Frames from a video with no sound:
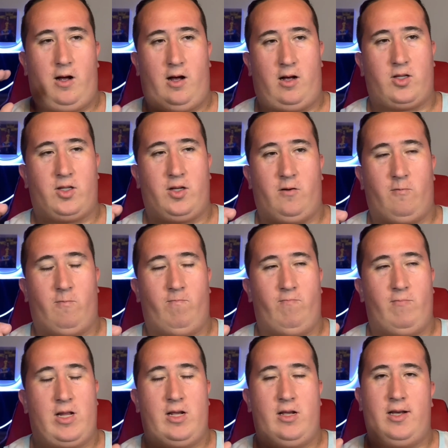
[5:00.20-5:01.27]
also,
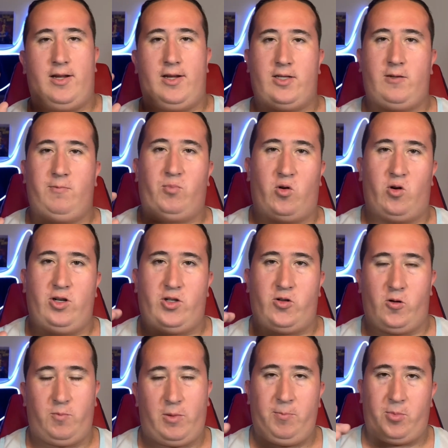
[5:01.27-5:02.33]
it is important to
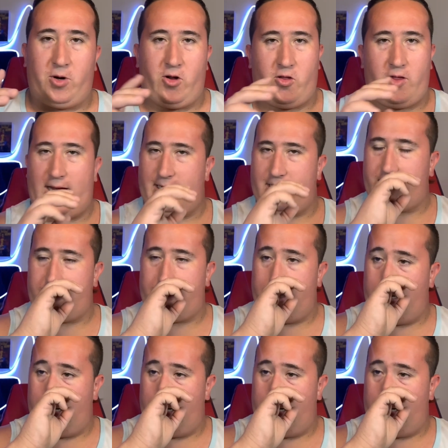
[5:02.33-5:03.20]
remember that